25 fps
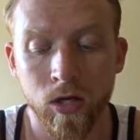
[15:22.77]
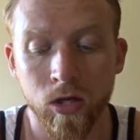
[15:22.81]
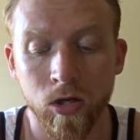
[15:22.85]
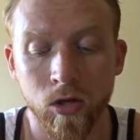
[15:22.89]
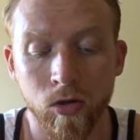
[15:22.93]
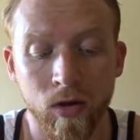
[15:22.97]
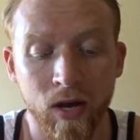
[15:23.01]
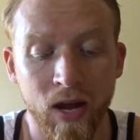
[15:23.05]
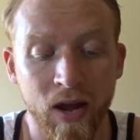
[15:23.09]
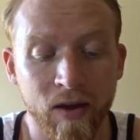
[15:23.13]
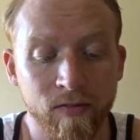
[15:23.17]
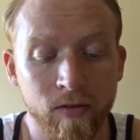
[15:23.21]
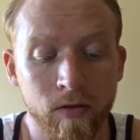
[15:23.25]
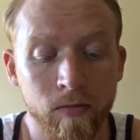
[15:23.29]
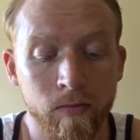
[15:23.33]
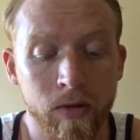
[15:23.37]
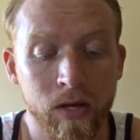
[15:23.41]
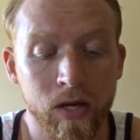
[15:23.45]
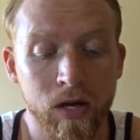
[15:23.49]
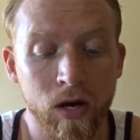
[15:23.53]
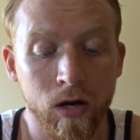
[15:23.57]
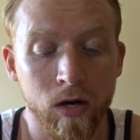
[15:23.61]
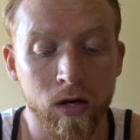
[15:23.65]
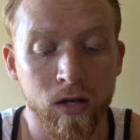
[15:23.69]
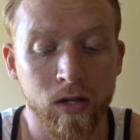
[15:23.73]
Do you have to
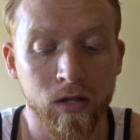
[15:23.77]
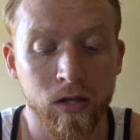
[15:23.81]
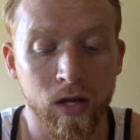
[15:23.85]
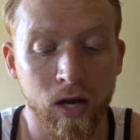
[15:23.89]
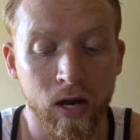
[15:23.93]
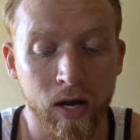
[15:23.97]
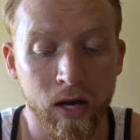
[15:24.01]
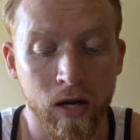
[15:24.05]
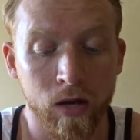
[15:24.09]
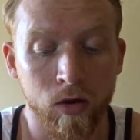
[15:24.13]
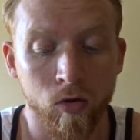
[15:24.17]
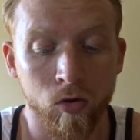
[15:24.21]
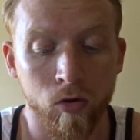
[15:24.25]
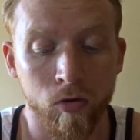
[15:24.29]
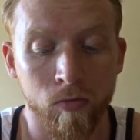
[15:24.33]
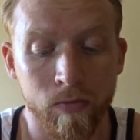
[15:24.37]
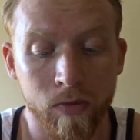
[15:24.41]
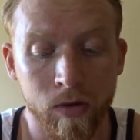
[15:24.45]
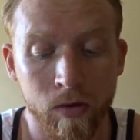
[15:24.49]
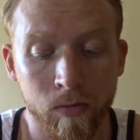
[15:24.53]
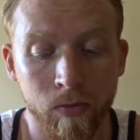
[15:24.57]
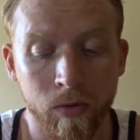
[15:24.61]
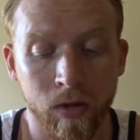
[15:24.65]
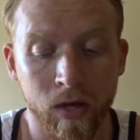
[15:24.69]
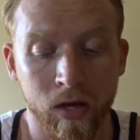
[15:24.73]
be on a diet or
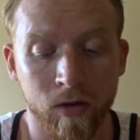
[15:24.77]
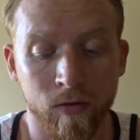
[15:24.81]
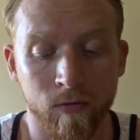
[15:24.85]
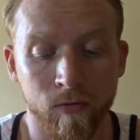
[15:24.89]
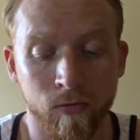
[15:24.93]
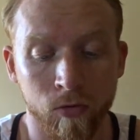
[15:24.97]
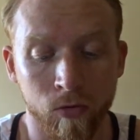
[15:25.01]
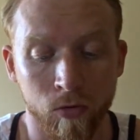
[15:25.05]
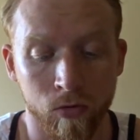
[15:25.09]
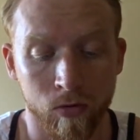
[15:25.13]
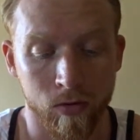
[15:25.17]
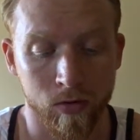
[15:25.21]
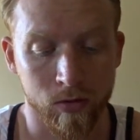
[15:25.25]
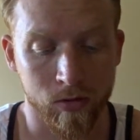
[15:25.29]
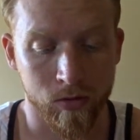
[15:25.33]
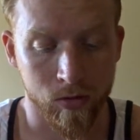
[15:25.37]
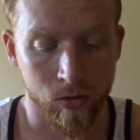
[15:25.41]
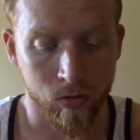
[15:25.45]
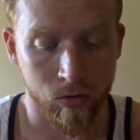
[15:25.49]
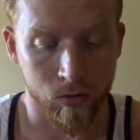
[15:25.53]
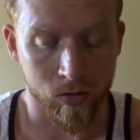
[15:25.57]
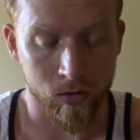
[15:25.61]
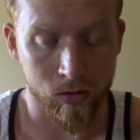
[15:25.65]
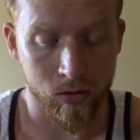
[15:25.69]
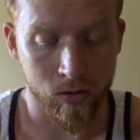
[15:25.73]
meal plan for
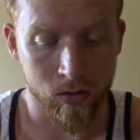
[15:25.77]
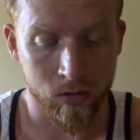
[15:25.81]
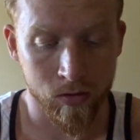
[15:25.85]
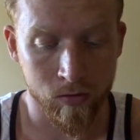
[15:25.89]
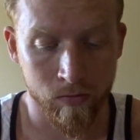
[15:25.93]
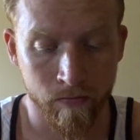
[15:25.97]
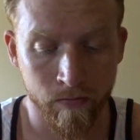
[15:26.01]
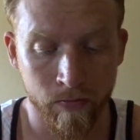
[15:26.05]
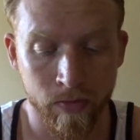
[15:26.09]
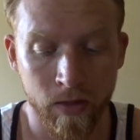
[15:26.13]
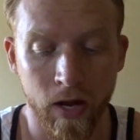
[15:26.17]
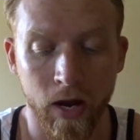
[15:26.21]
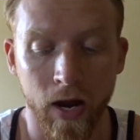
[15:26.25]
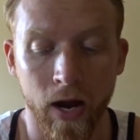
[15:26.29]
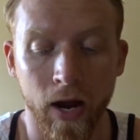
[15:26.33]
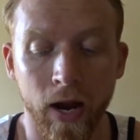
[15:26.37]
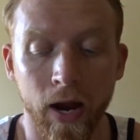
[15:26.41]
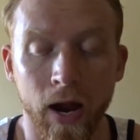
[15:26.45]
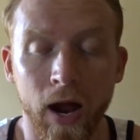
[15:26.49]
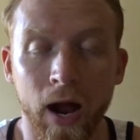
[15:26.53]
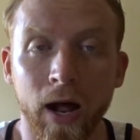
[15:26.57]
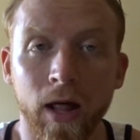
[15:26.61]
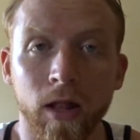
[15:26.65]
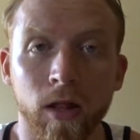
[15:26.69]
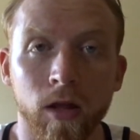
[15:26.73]
results?
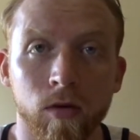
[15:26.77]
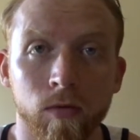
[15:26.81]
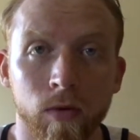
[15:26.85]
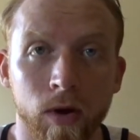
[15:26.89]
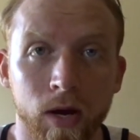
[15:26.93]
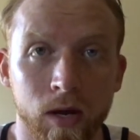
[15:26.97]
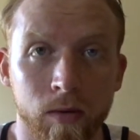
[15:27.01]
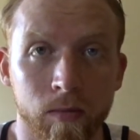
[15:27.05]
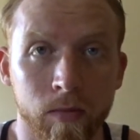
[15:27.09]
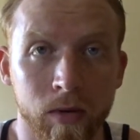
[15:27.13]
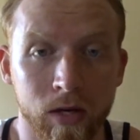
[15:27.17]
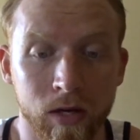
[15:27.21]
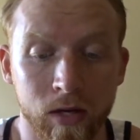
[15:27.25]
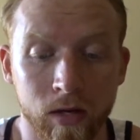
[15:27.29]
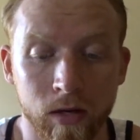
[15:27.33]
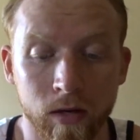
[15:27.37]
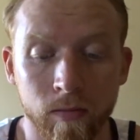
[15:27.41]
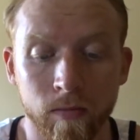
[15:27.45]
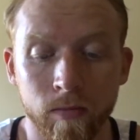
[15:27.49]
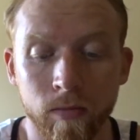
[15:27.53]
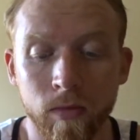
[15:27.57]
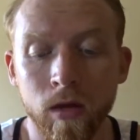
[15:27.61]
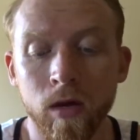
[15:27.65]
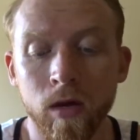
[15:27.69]
I highly recommend it.